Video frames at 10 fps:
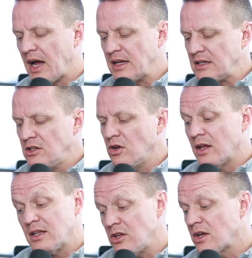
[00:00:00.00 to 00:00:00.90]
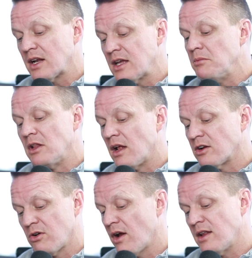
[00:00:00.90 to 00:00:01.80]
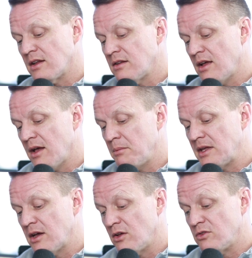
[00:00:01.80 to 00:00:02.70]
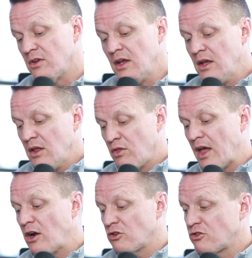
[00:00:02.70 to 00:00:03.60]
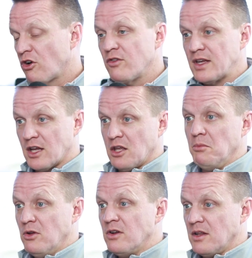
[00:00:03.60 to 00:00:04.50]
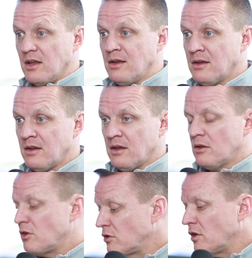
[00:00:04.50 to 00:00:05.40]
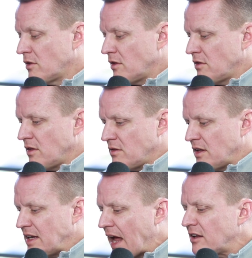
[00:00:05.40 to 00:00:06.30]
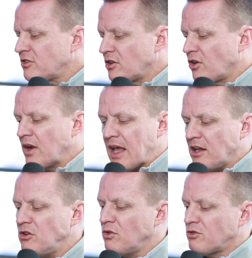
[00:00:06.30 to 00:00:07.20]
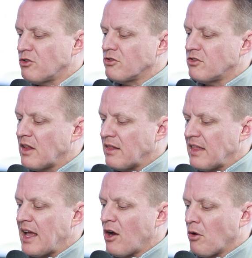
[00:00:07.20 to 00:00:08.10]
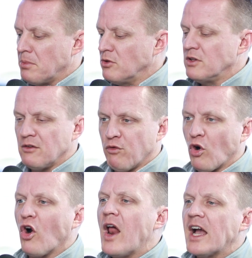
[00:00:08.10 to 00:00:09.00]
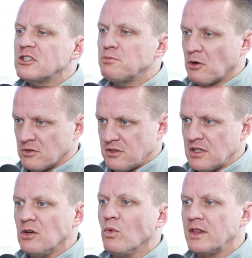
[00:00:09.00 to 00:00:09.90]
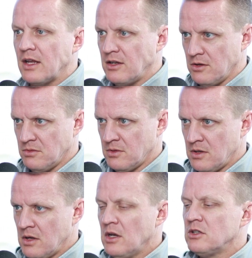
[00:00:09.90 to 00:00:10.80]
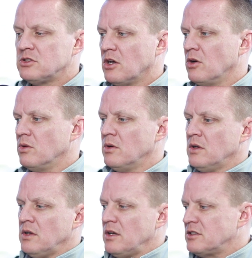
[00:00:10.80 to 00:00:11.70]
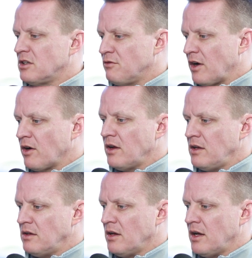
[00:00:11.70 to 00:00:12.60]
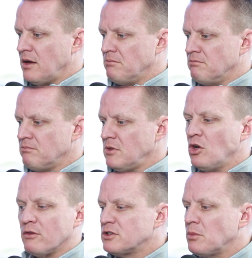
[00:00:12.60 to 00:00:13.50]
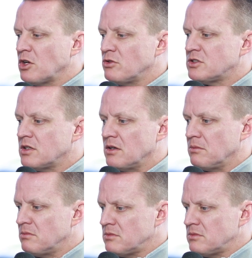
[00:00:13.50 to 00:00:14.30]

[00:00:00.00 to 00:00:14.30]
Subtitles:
I think you got to give them a lot of credit because they are serving a community. The data center end users that they are building for are experts in what they do. So it's a very, if someone goes to